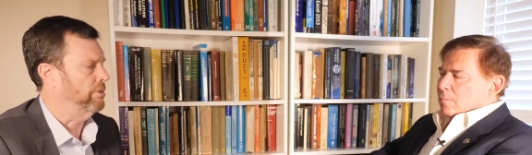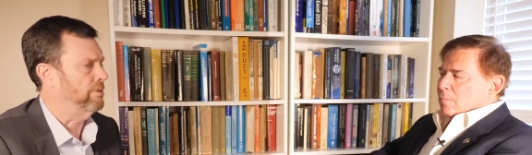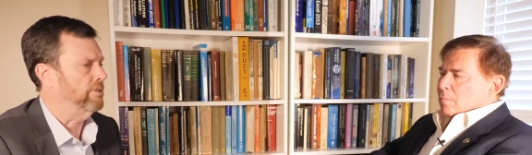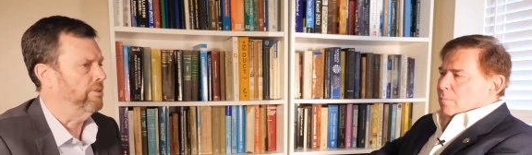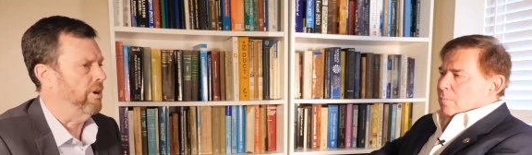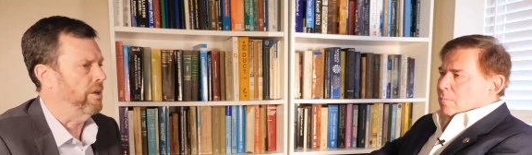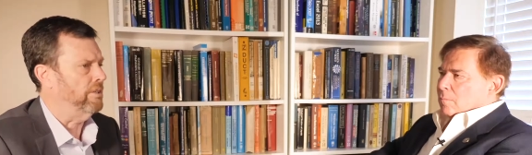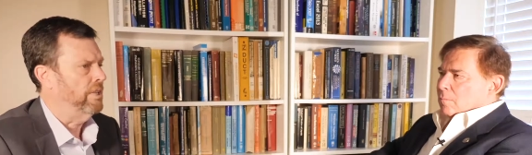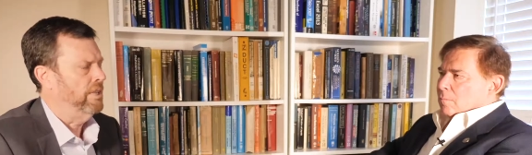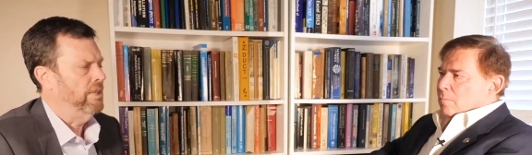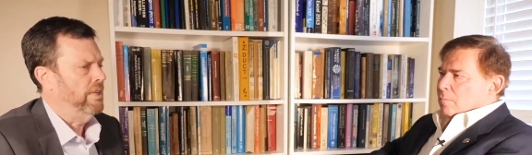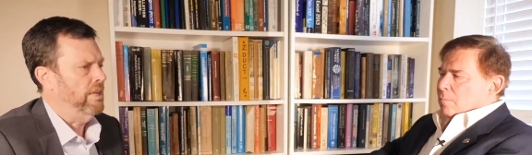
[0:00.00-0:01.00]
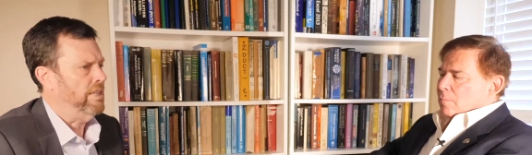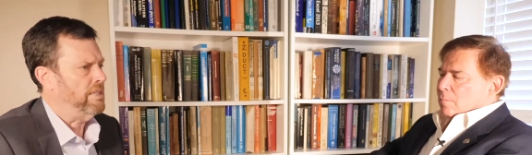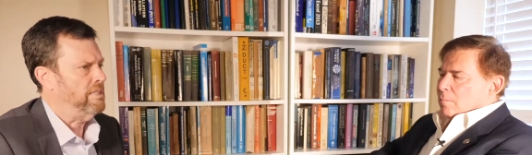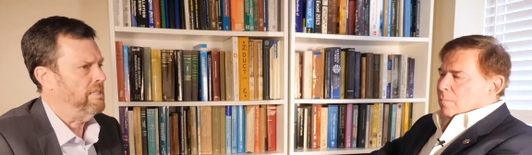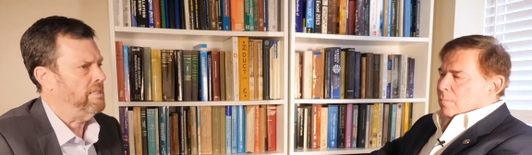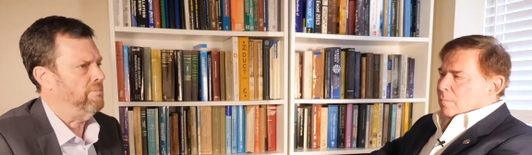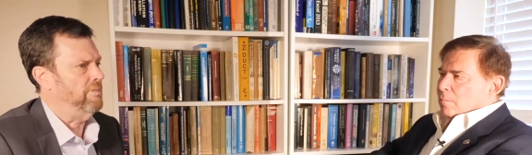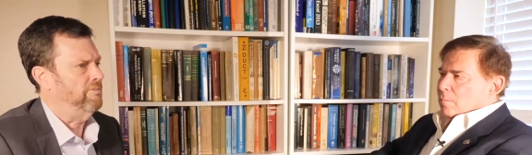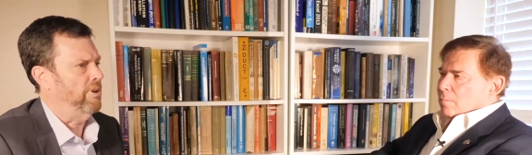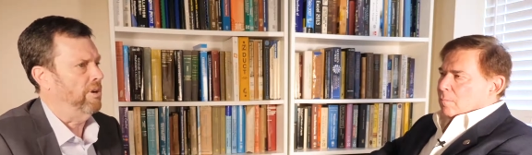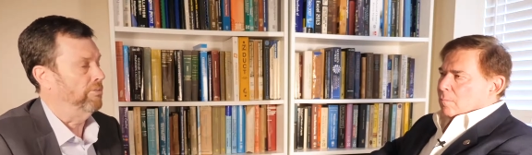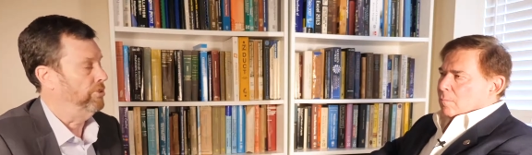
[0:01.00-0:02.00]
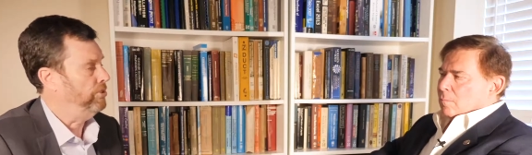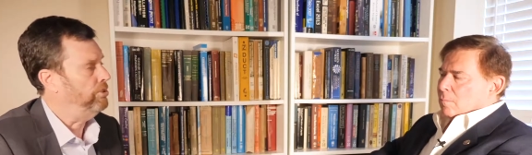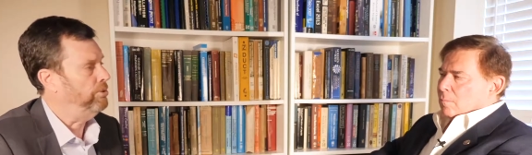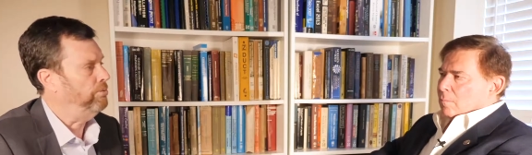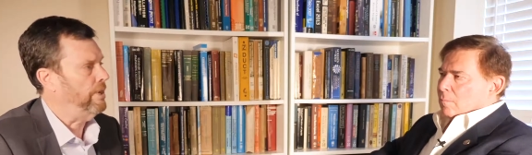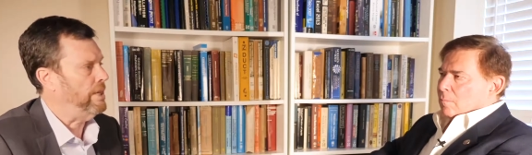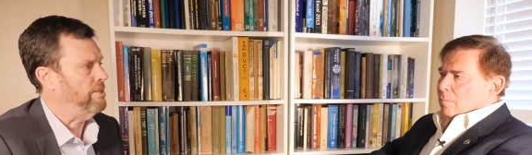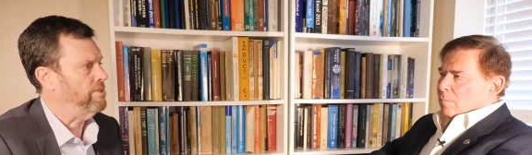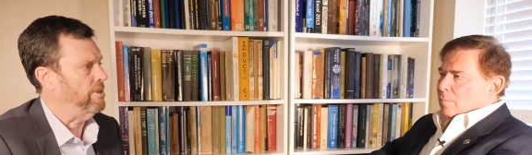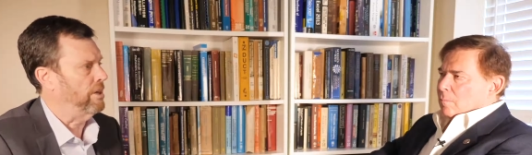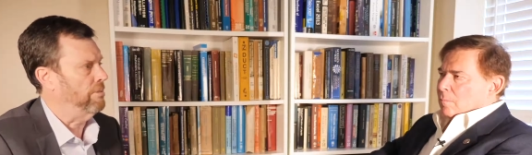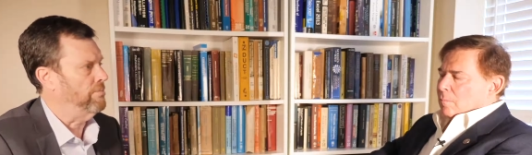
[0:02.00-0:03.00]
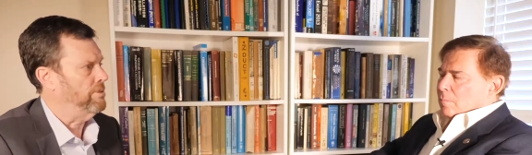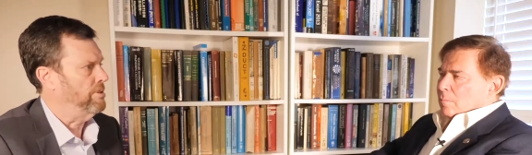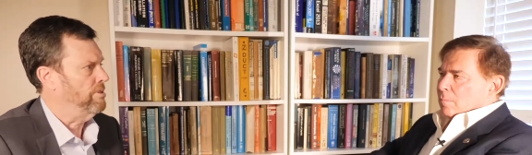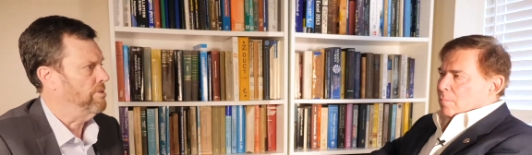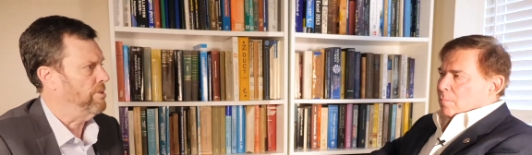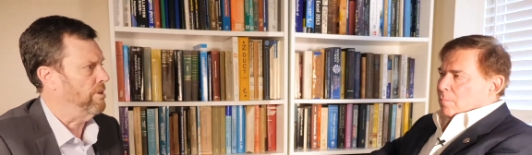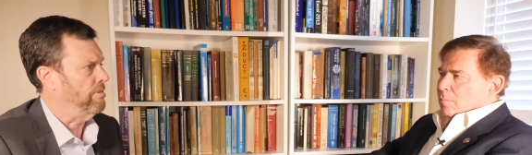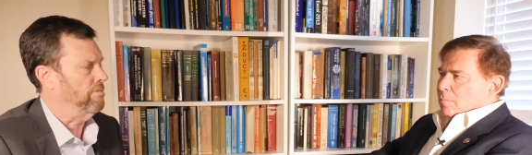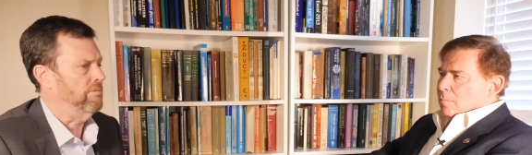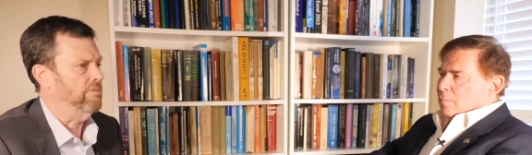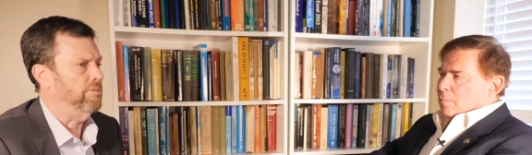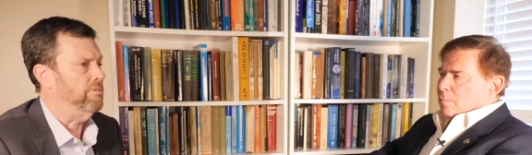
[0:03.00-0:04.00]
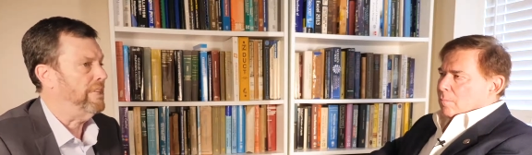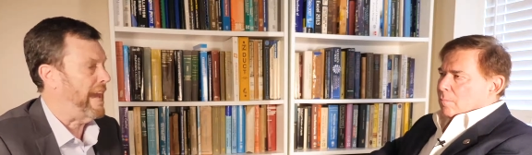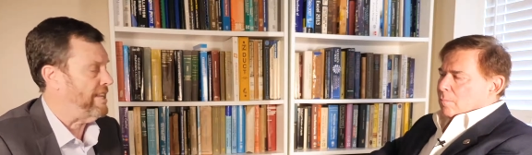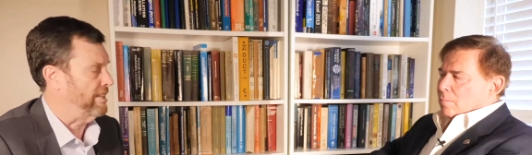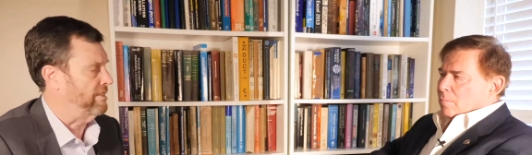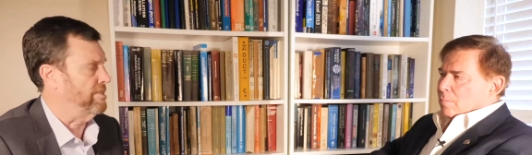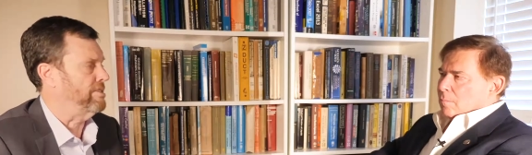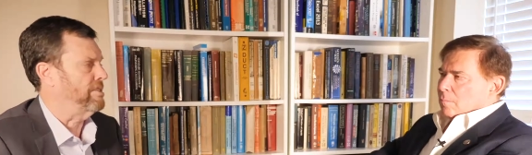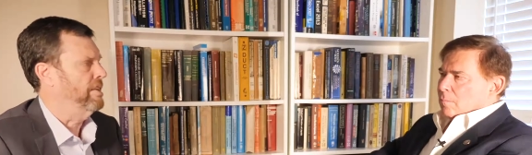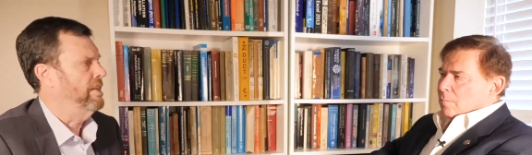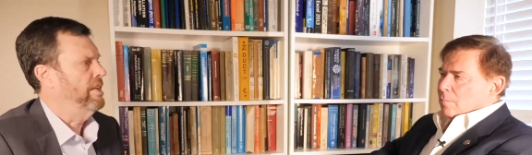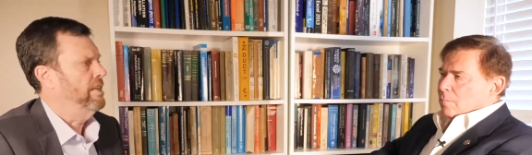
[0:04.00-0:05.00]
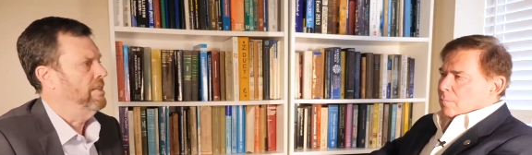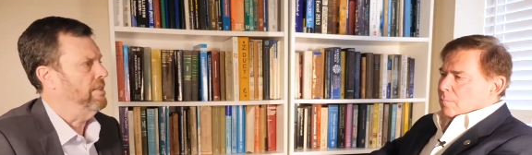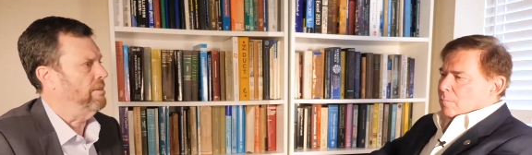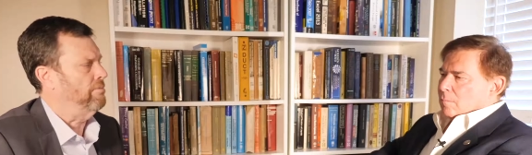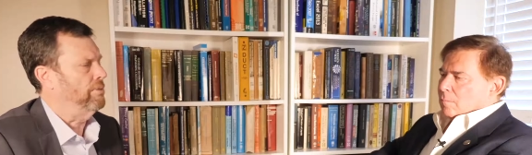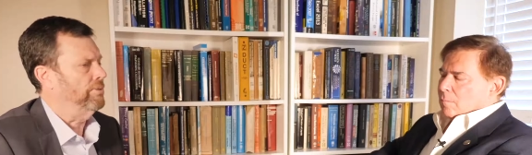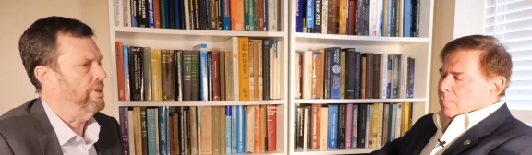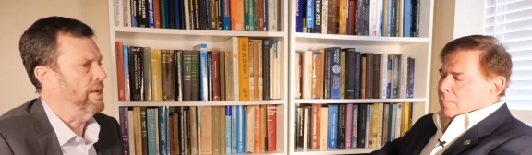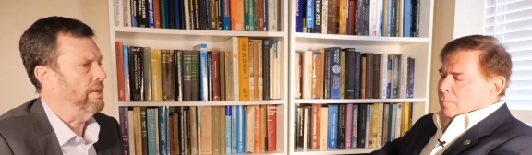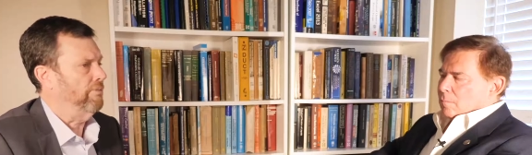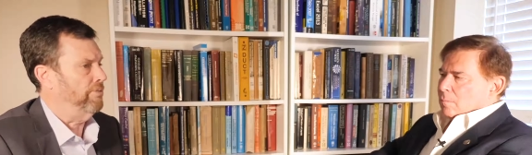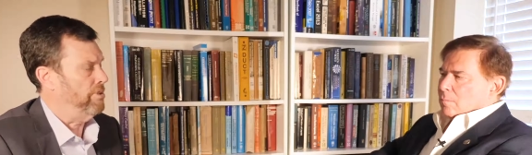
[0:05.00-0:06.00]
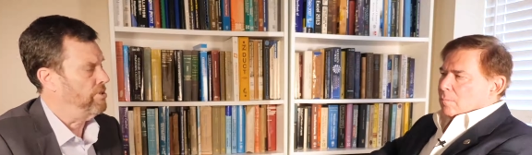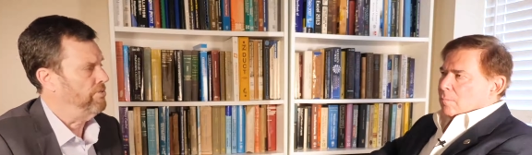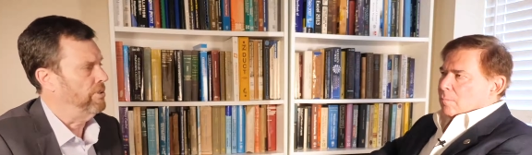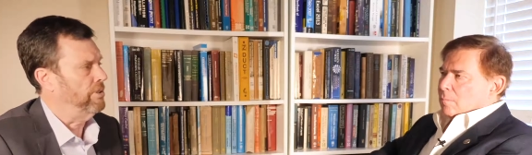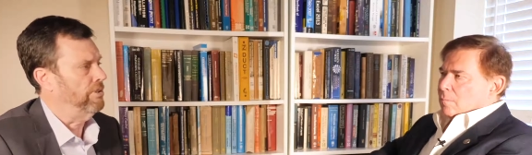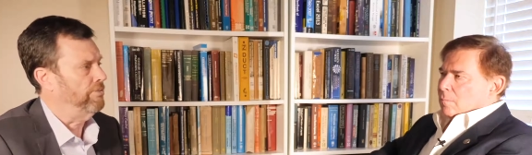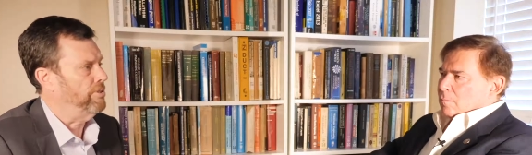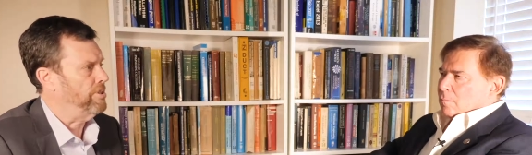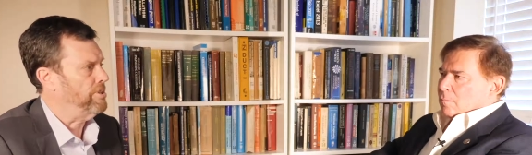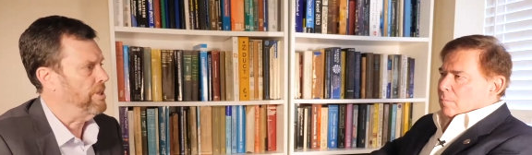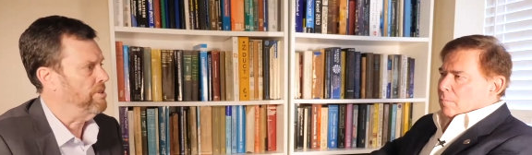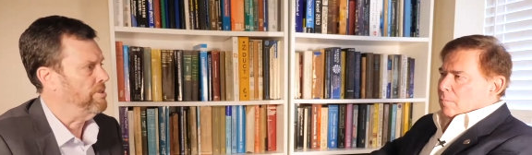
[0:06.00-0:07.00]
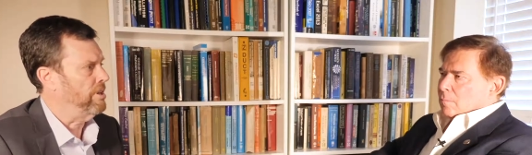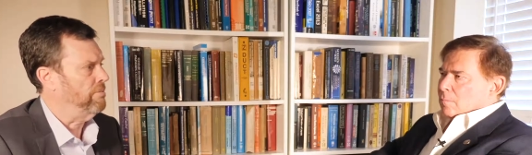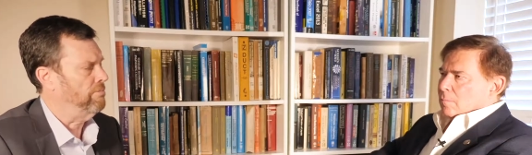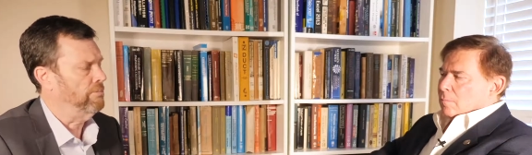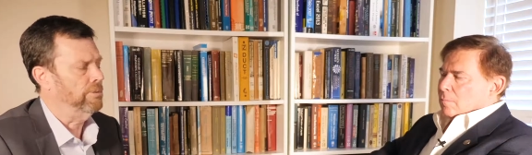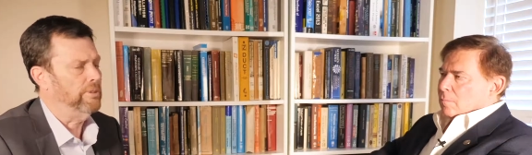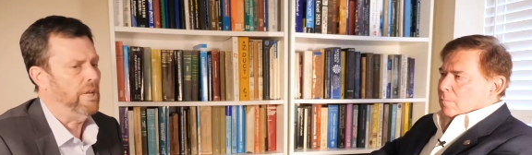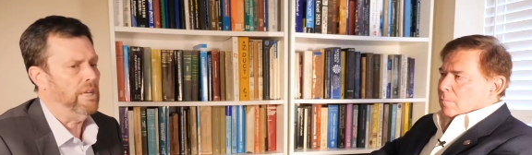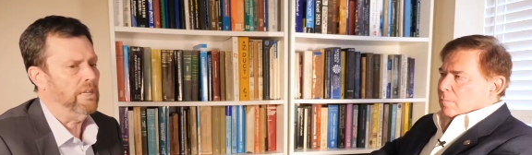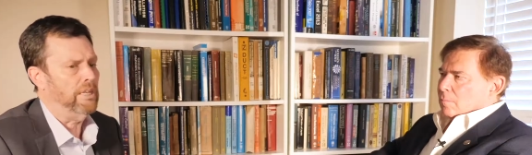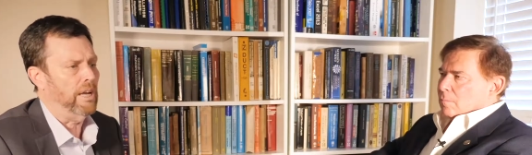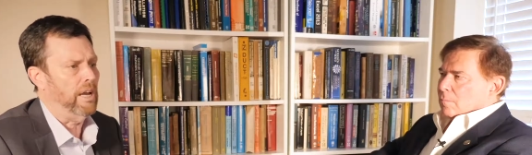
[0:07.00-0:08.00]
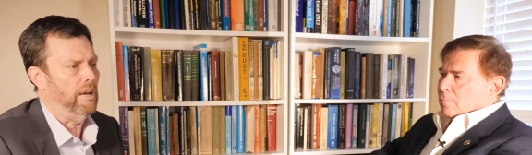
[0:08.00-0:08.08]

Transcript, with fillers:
Speaker 1: glutathione. And that system involves 2 enzymes, so 2 catalysts that will take, first of all, the first enzyme will take